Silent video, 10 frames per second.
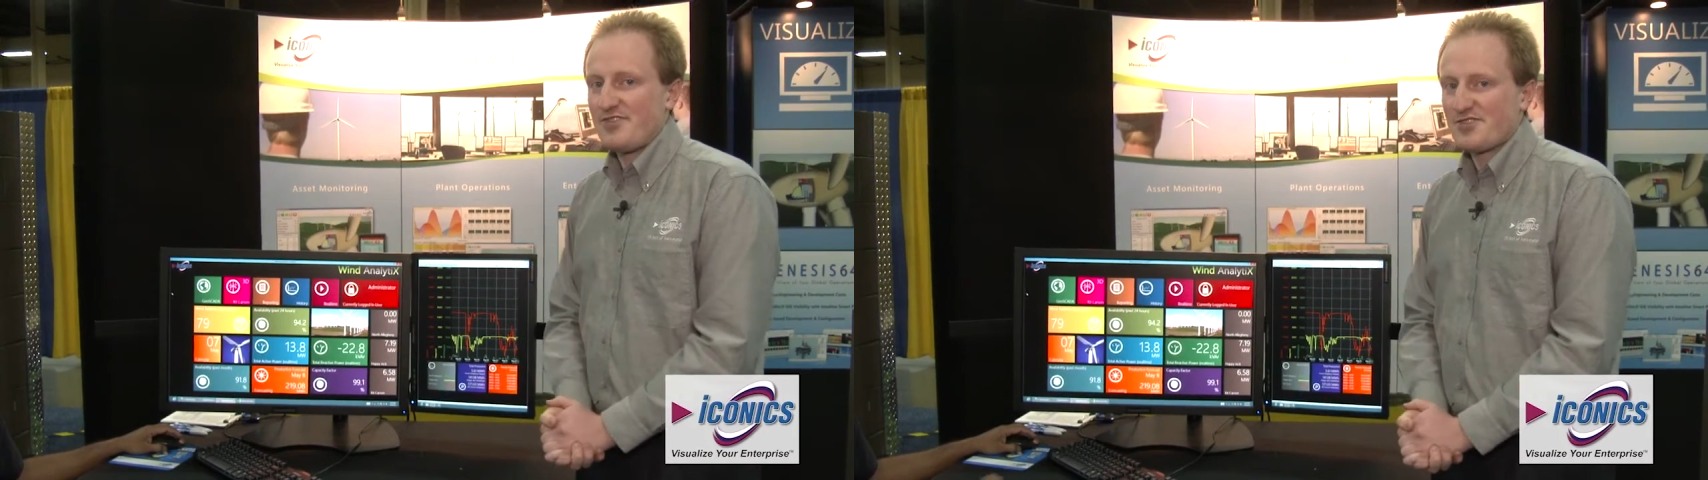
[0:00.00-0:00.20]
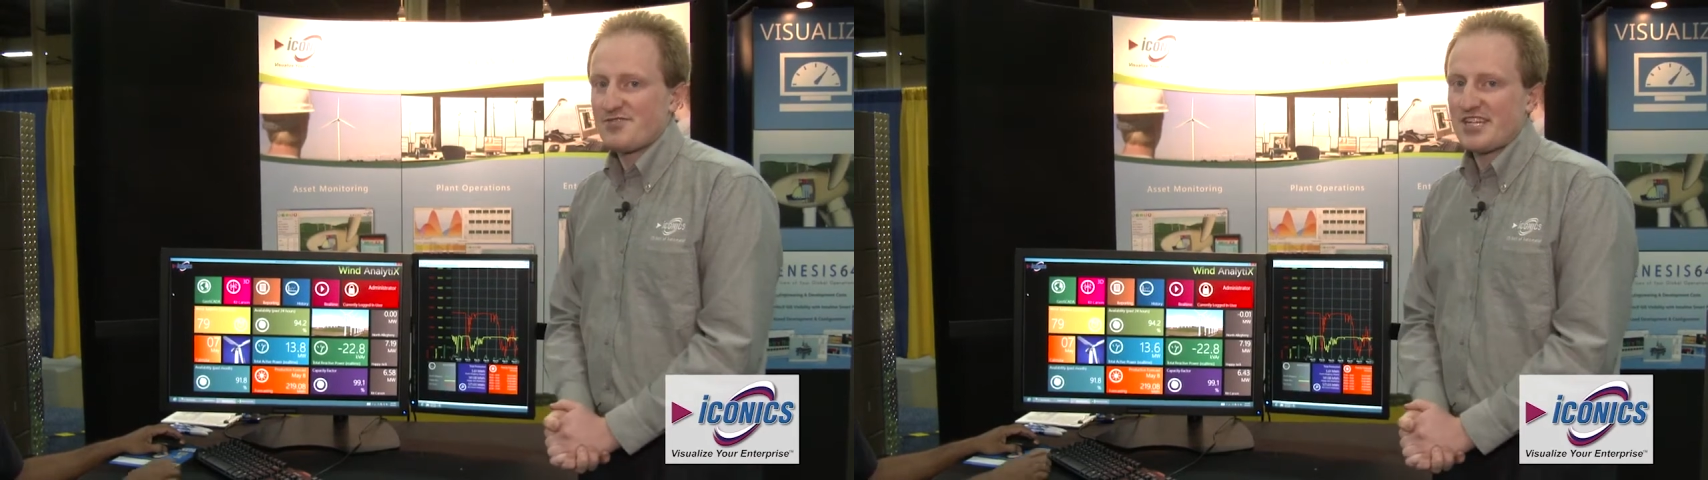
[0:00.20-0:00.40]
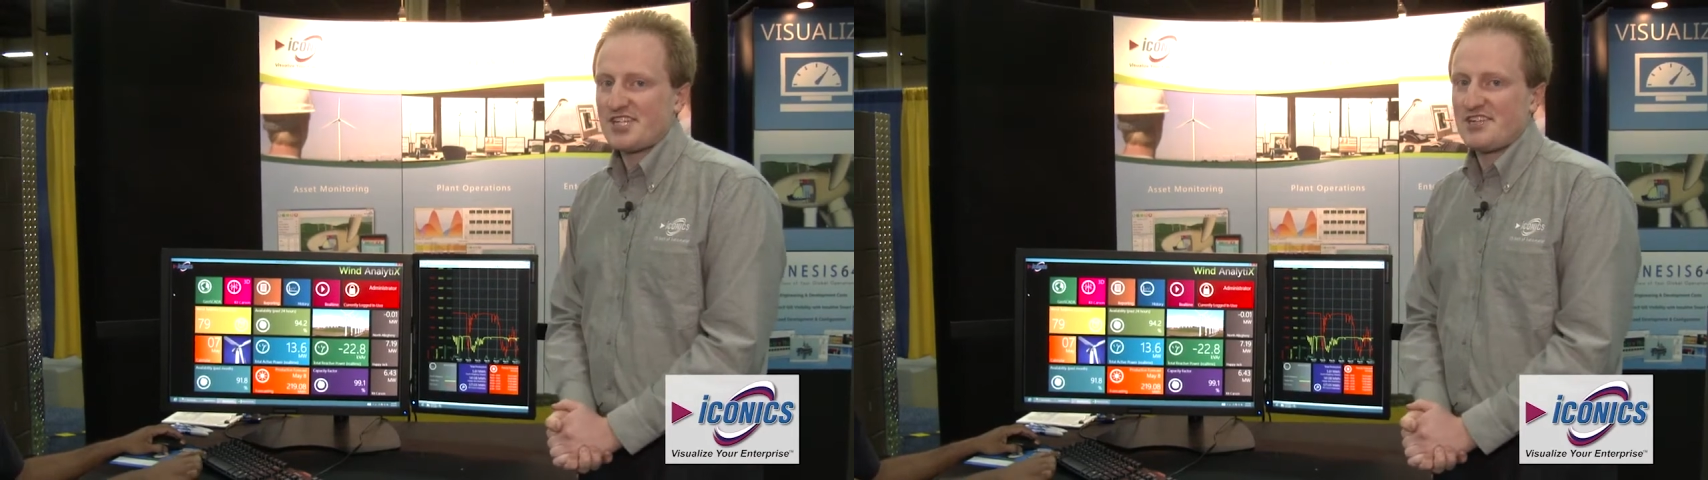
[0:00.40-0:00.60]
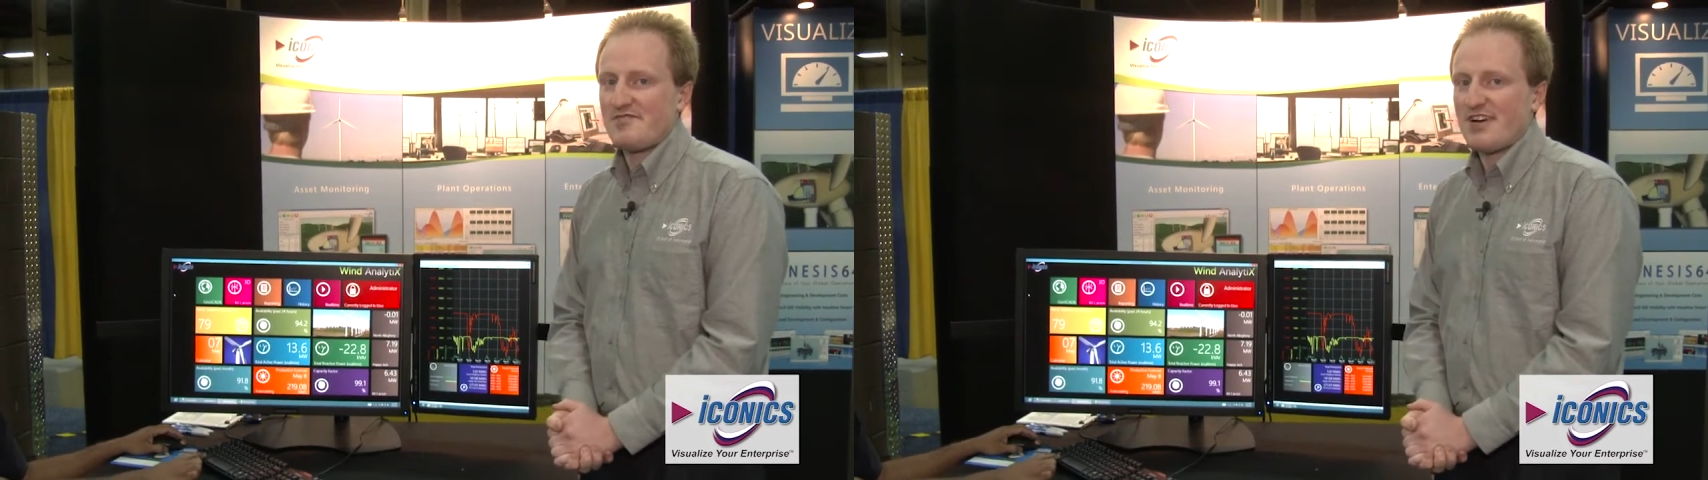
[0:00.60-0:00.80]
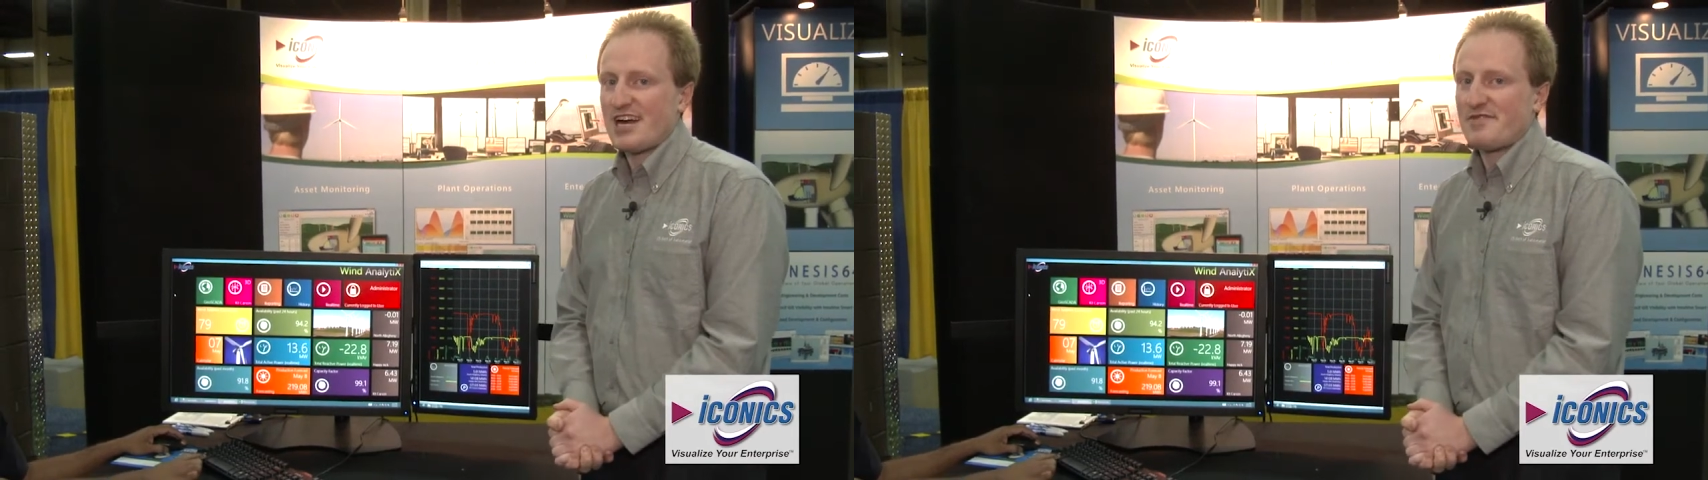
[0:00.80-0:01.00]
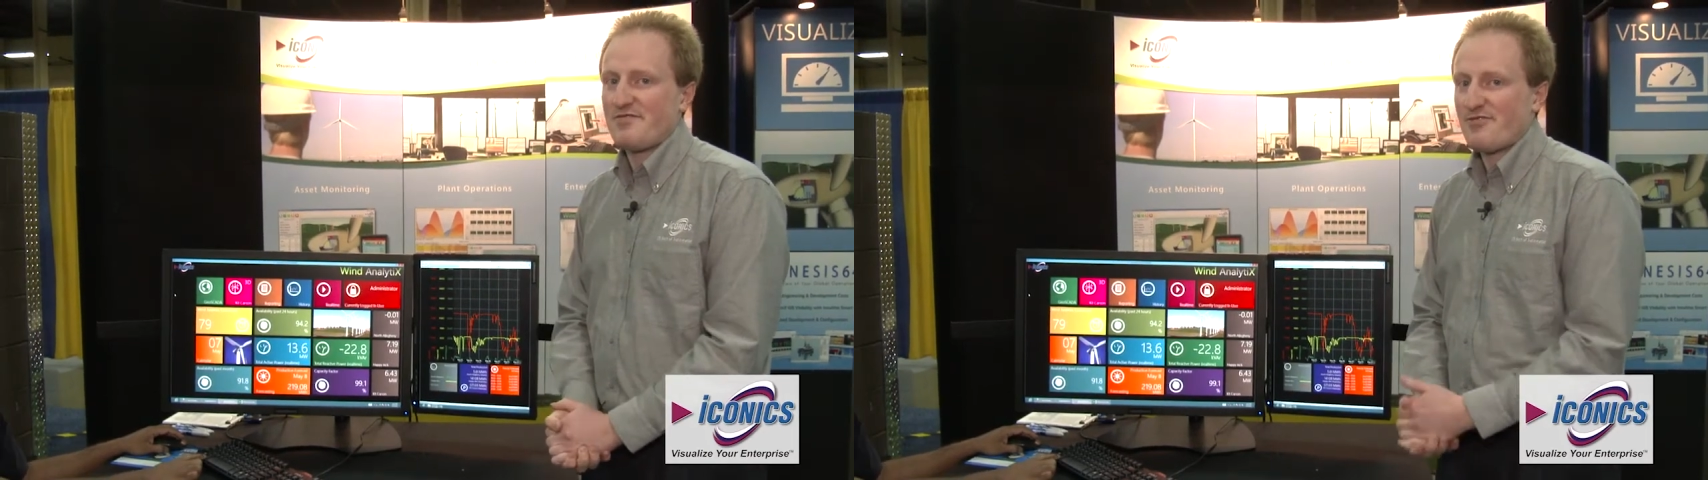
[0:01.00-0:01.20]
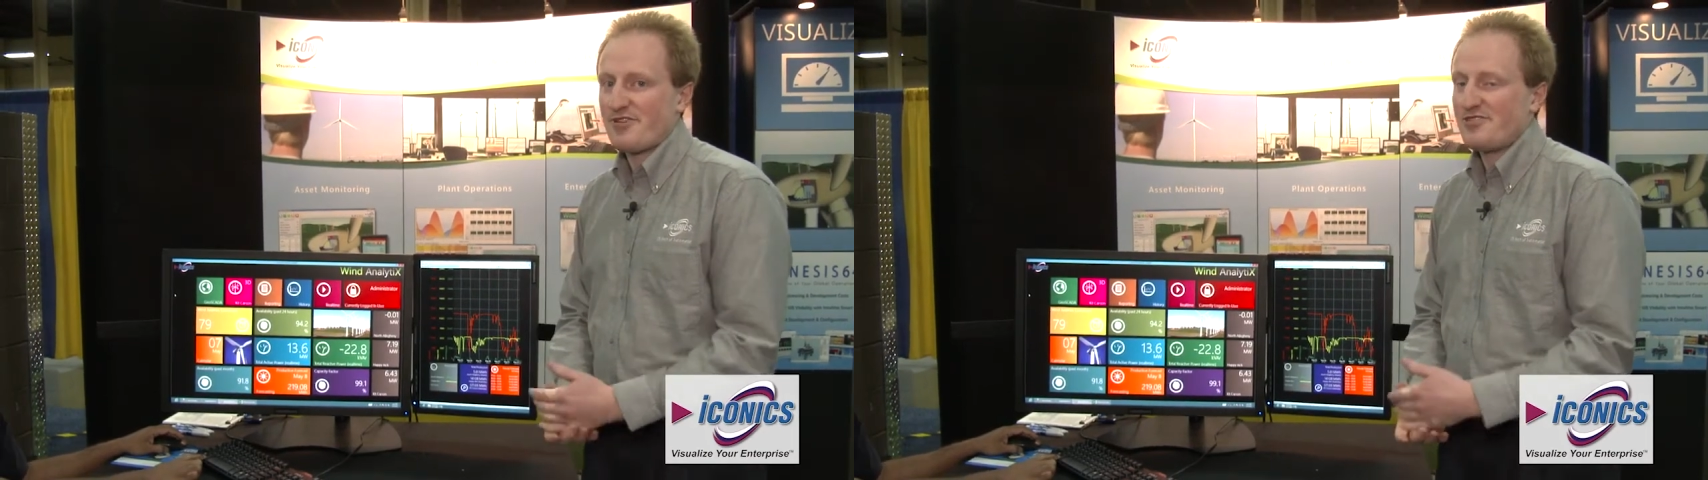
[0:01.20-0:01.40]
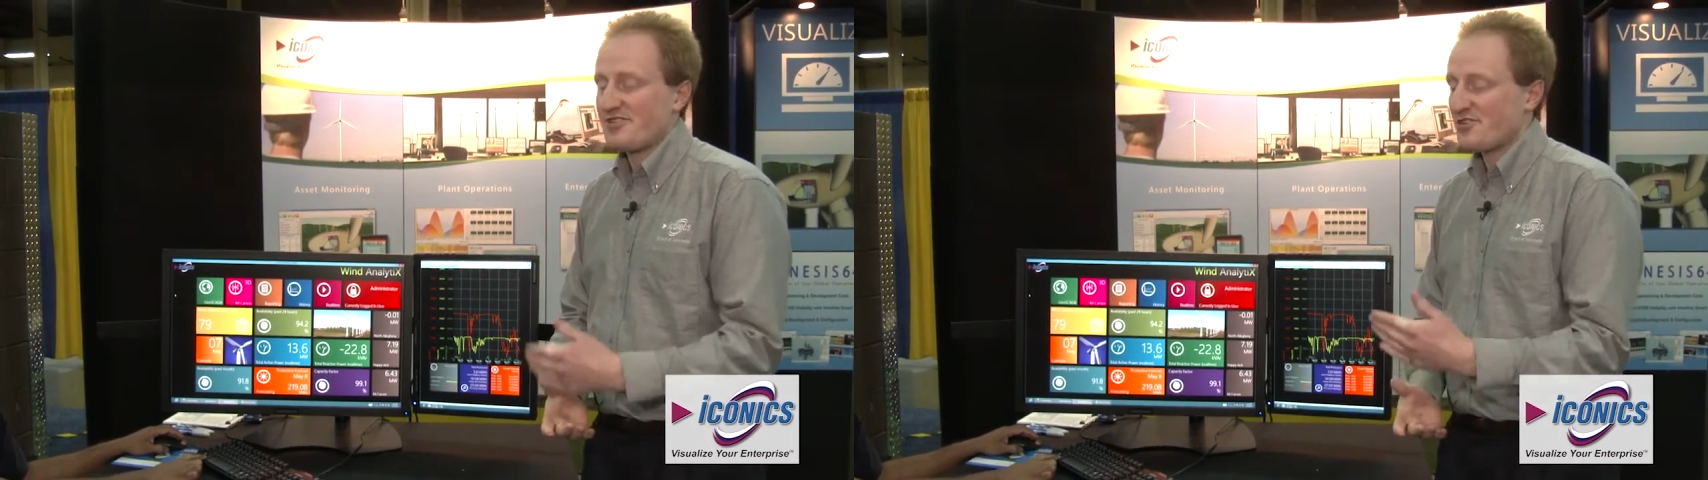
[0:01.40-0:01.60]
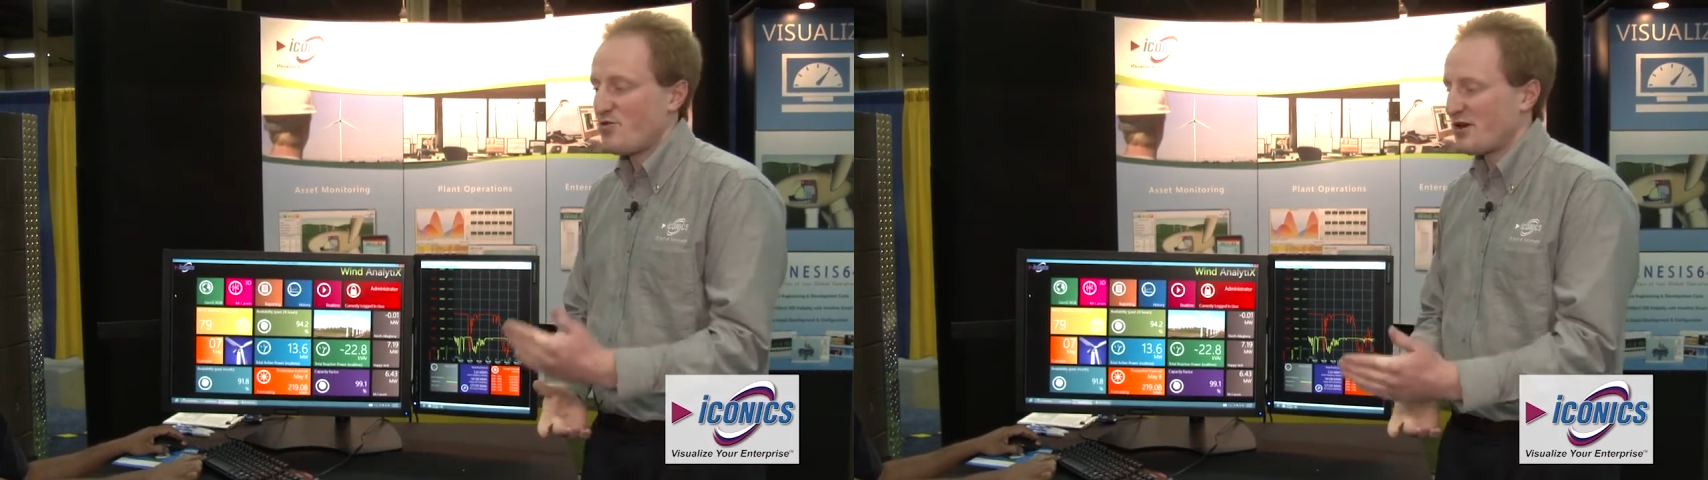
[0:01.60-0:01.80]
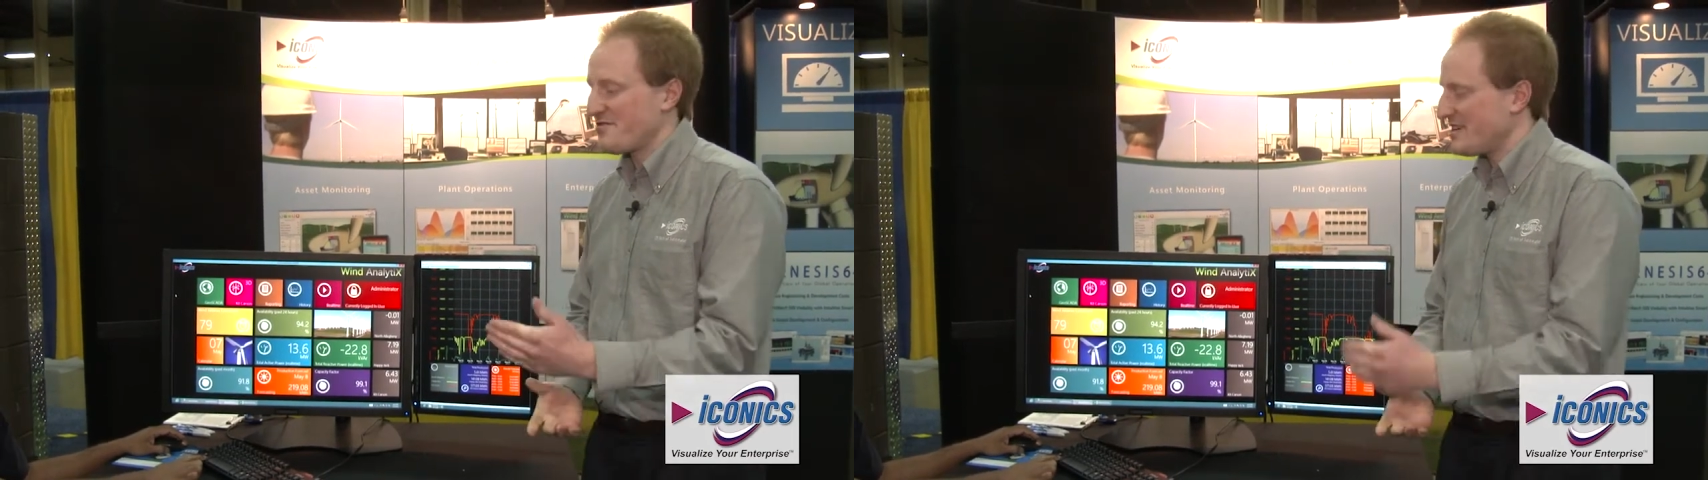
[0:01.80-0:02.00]
visualization environment for you to
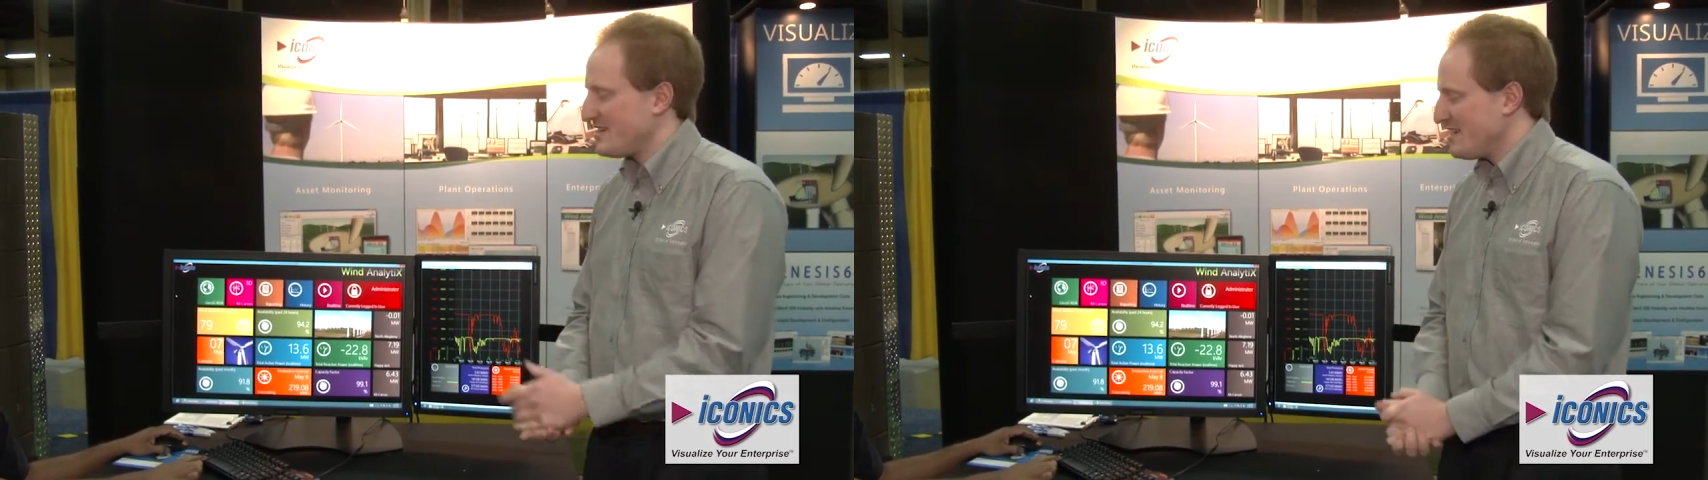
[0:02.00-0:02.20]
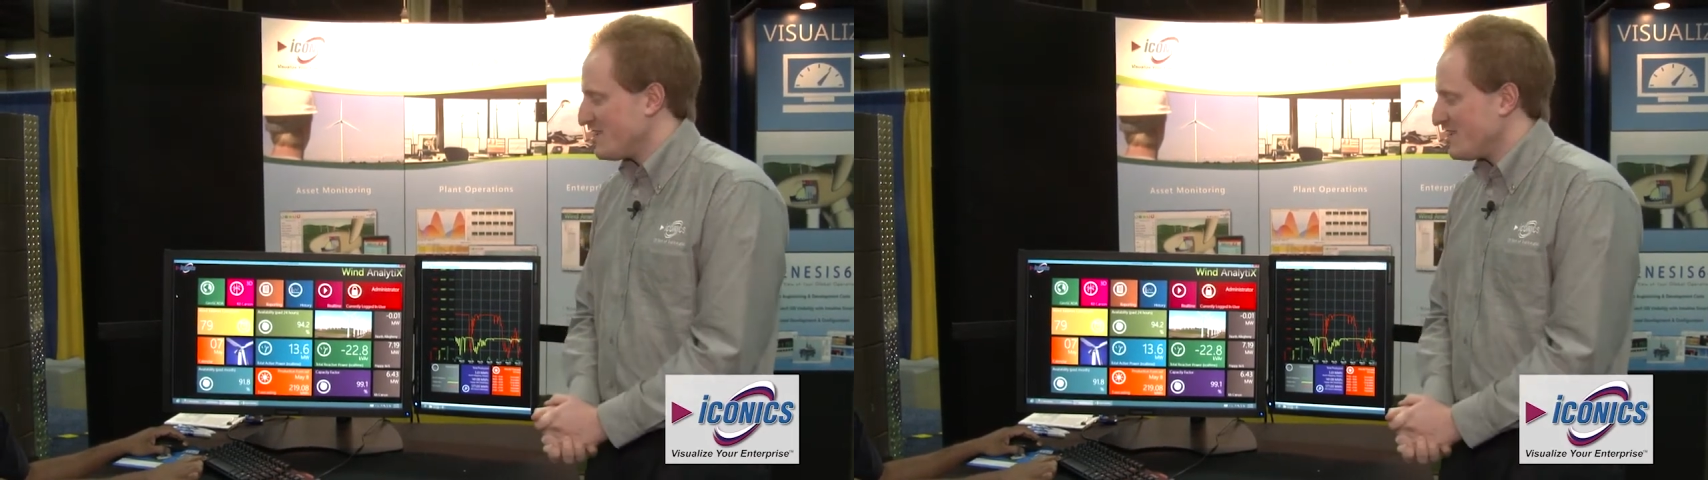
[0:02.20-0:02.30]
quickly